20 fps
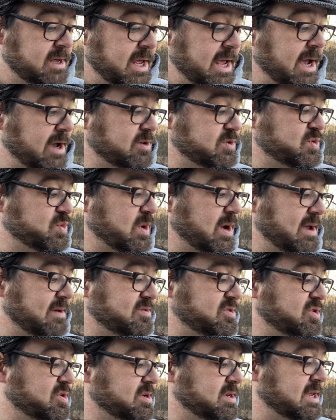Housewives
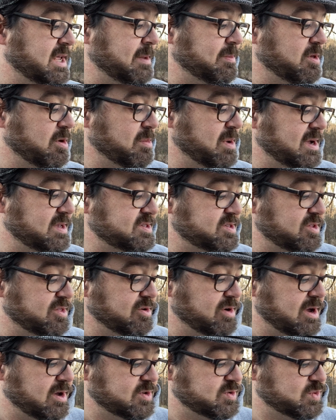couldn't keep their minds on their
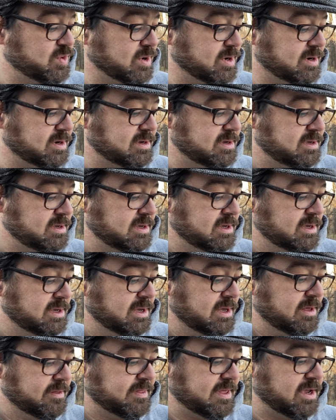housework.
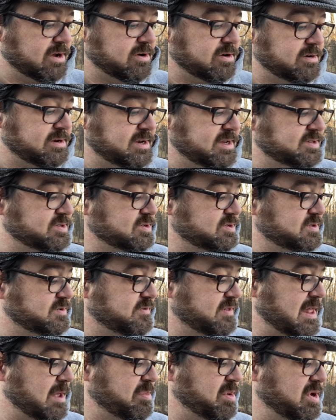They heard nizzards
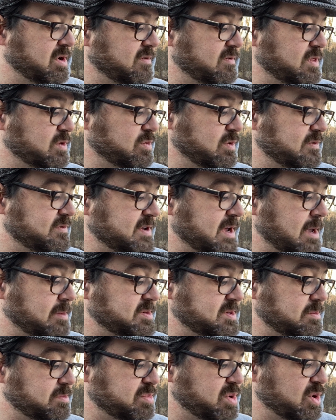flapping over the rooftops
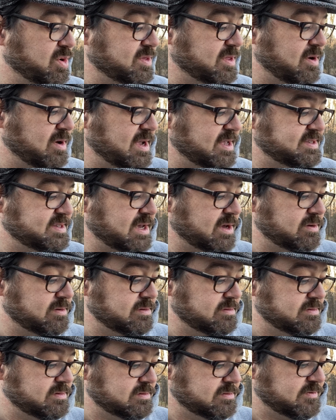and poked their heads out
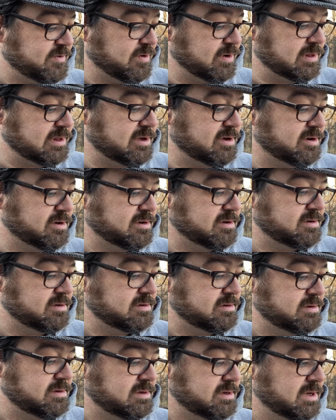for a look.
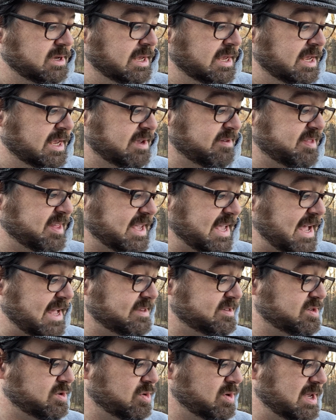If the
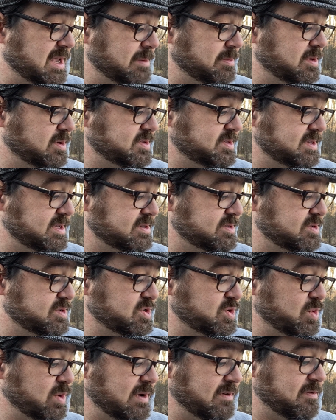cats don't keep those nizzards
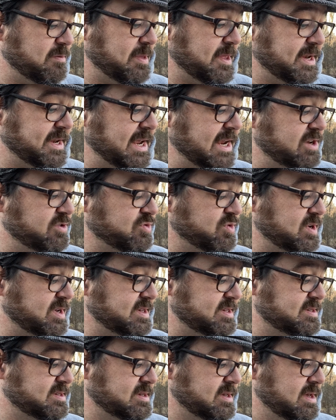away from the dike
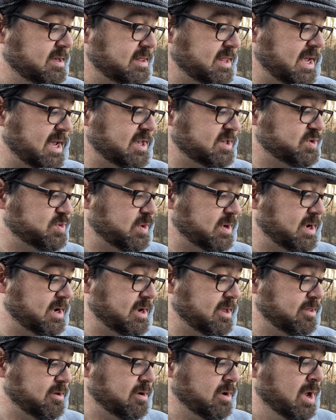trees, they asked one
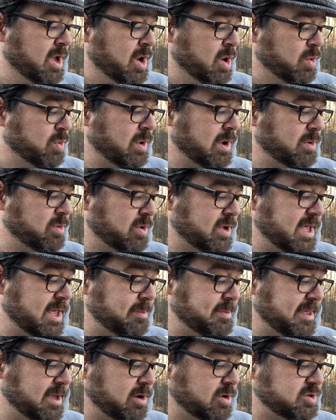another, what will keep
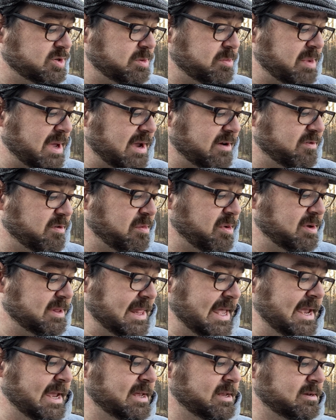the ocean back from our
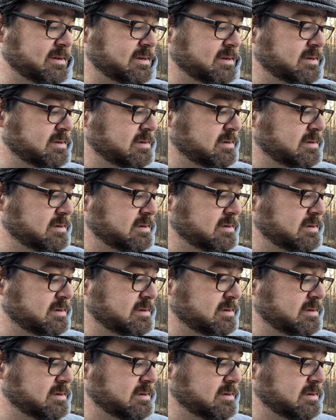land?